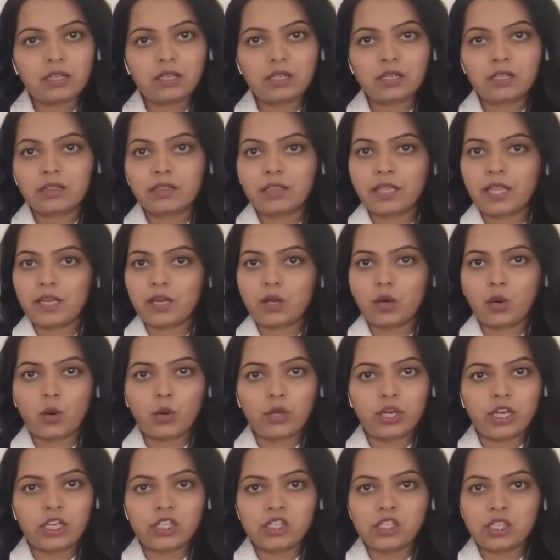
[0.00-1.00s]
then
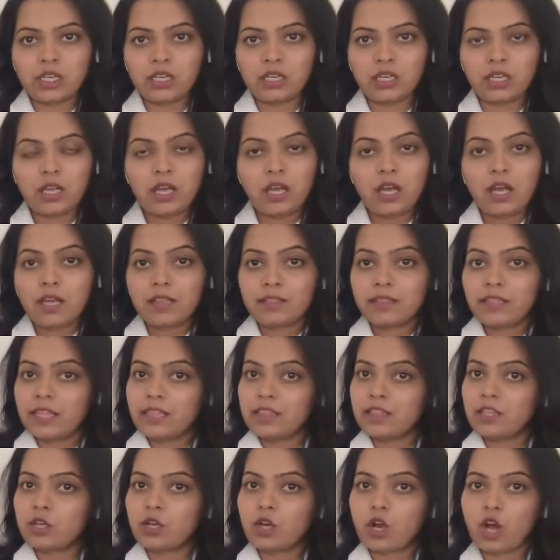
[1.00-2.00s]
origin, then the
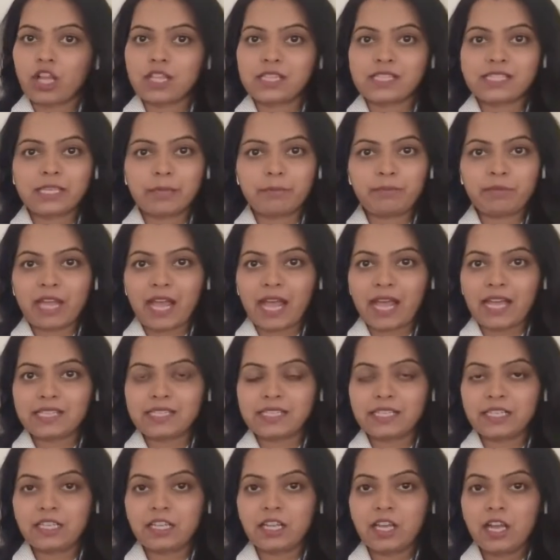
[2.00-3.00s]
concept as
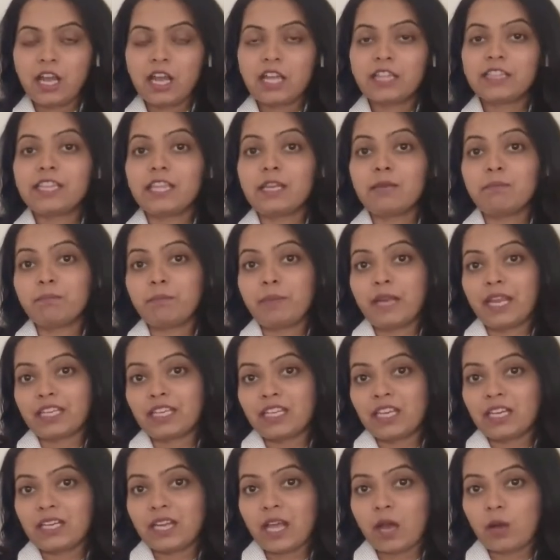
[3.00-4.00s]
it, then
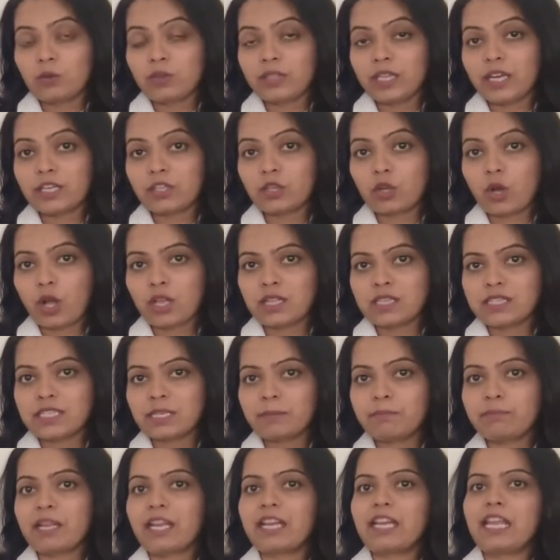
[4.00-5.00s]
breaking down that
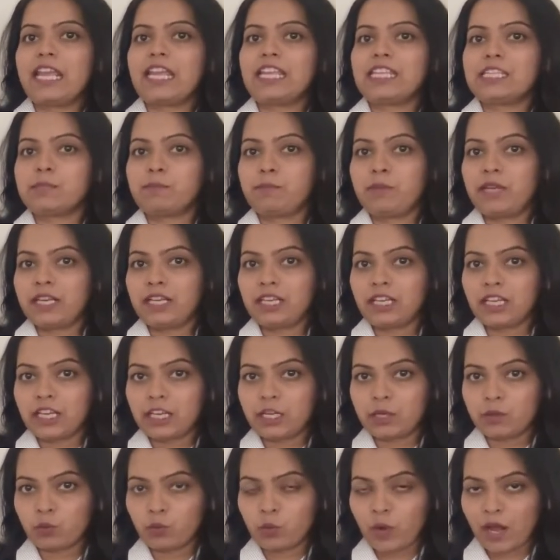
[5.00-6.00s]
concept and explaining
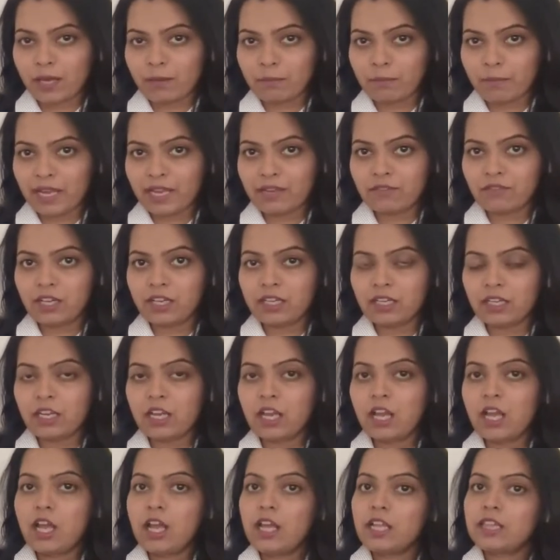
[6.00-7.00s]
it one by one,
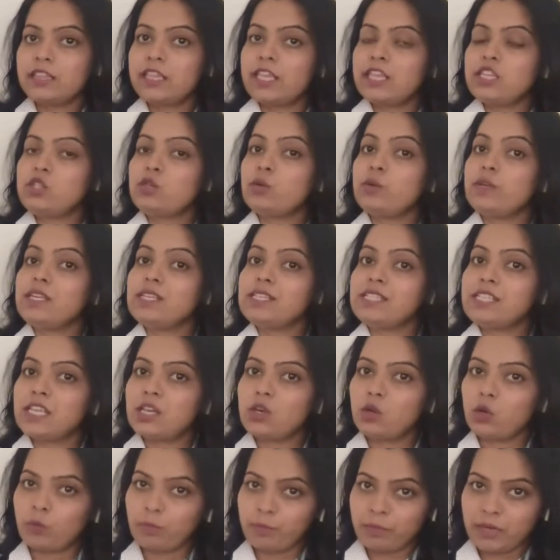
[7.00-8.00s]
then judicial
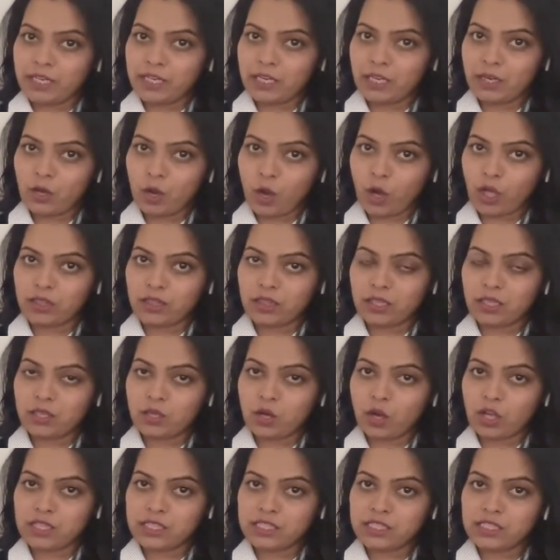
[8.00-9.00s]
opinion on the
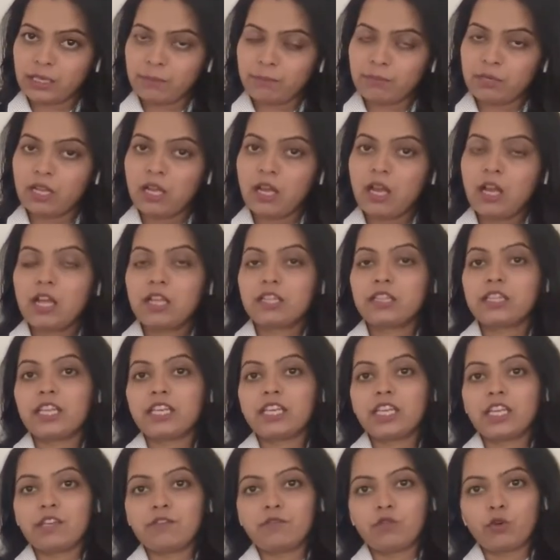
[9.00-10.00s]
concept, then
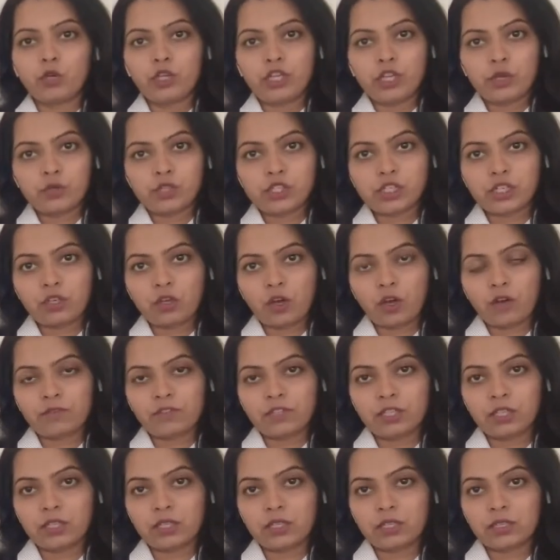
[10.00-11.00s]
evolution of
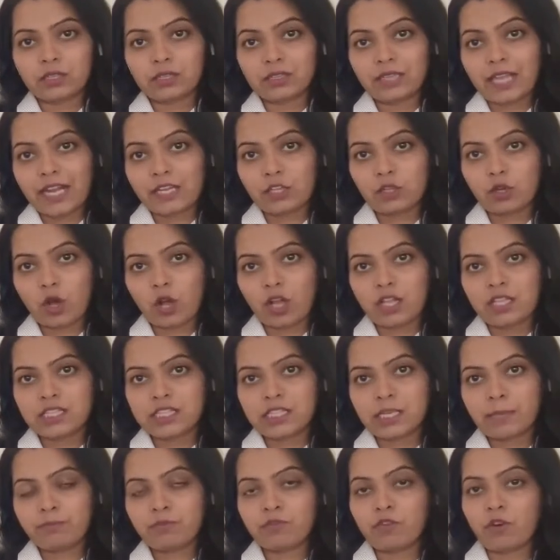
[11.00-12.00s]
that
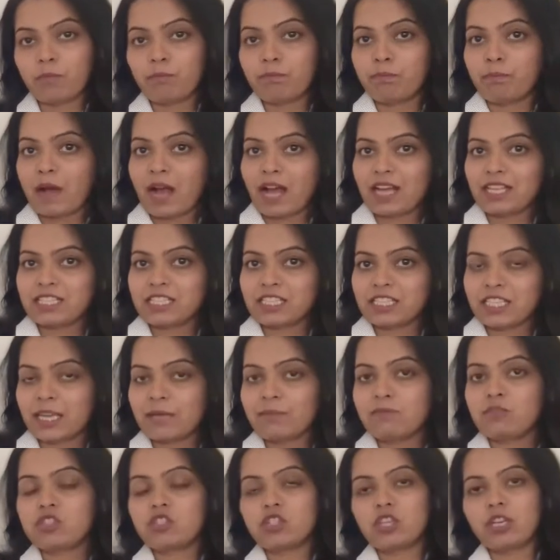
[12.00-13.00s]
concept from past
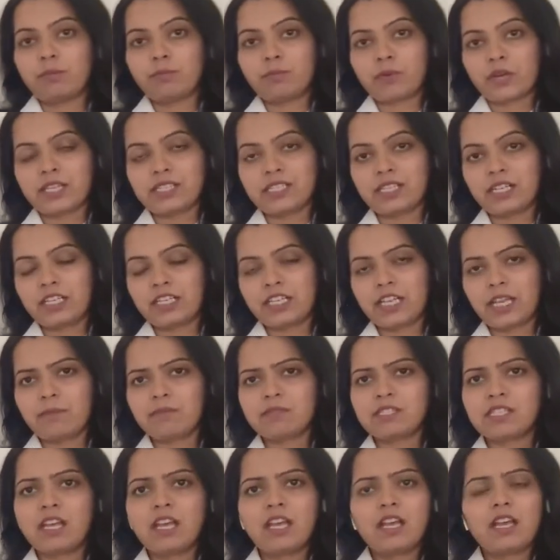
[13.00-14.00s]
times till present times,
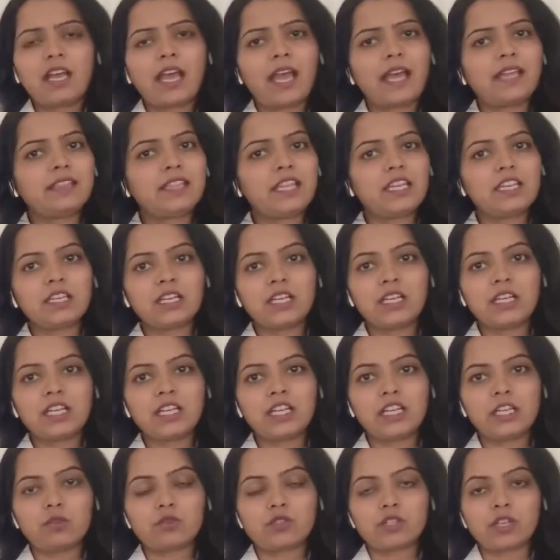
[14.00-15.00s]
and then
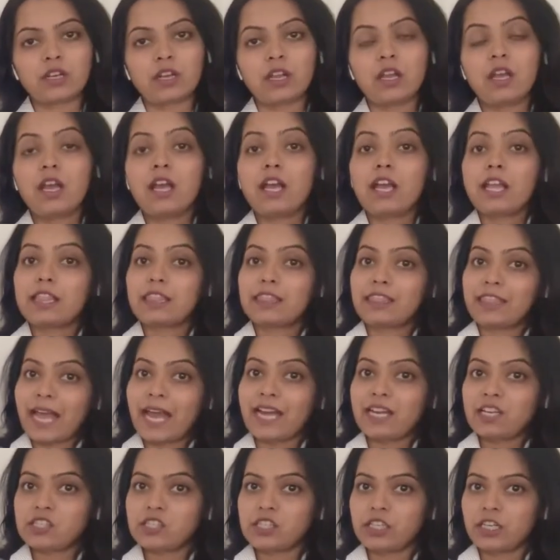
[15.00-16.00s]
conclusion.
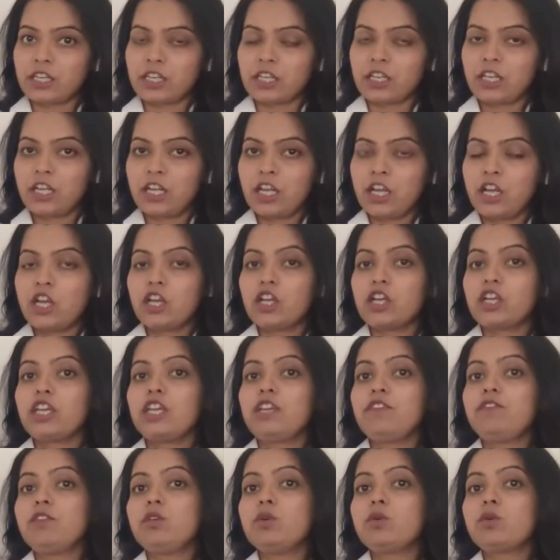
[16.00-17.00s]
That's it.
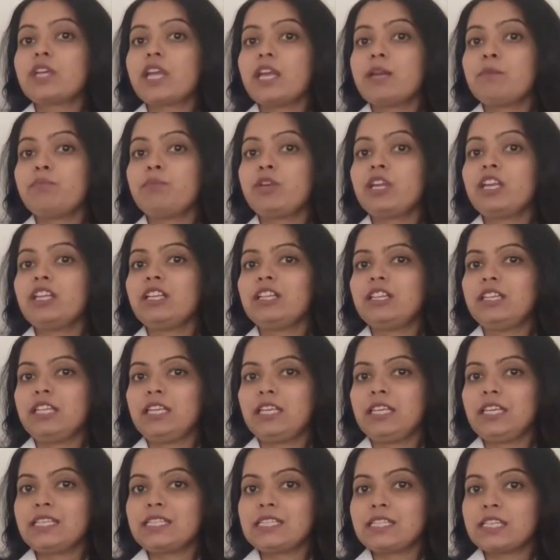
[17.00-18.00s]
If you can bring
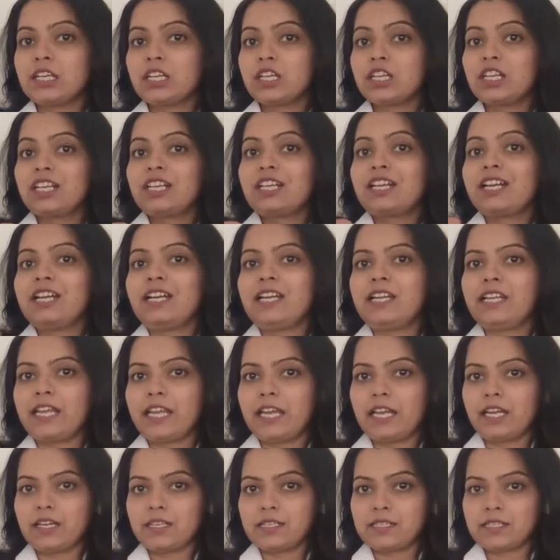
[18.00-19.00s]
these
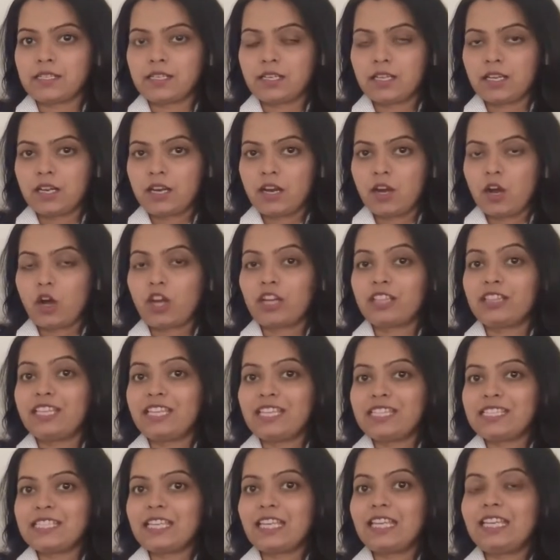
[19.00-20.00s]
contents or
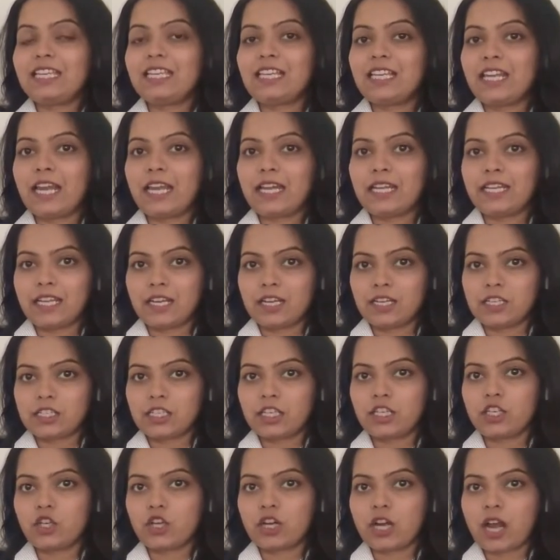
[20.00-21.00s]
these ingredients in
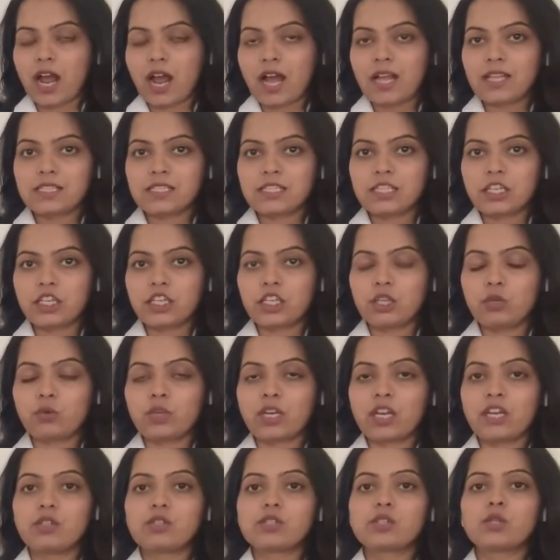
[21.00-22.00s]
your answer, you
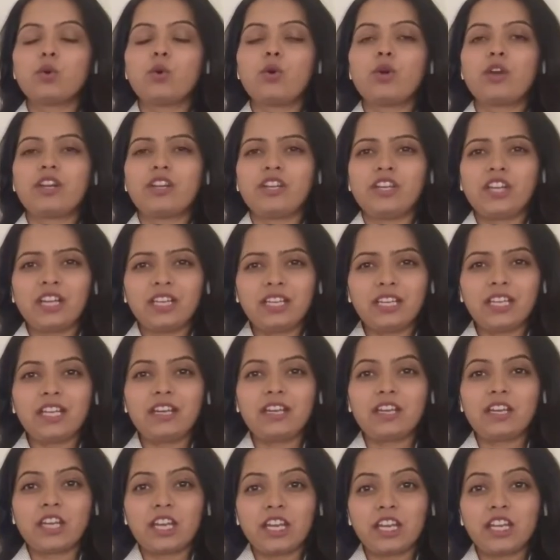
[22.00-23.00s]
can score
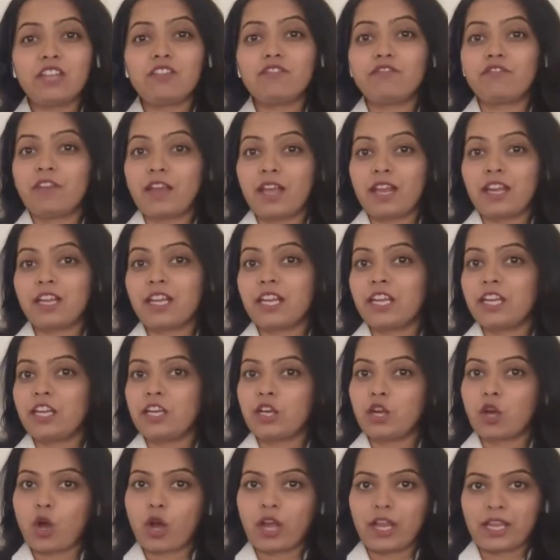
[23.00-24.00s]
really well in
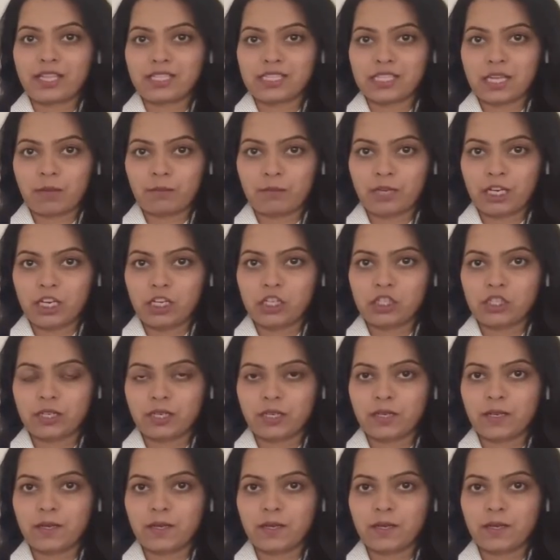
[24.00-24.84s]
law examination.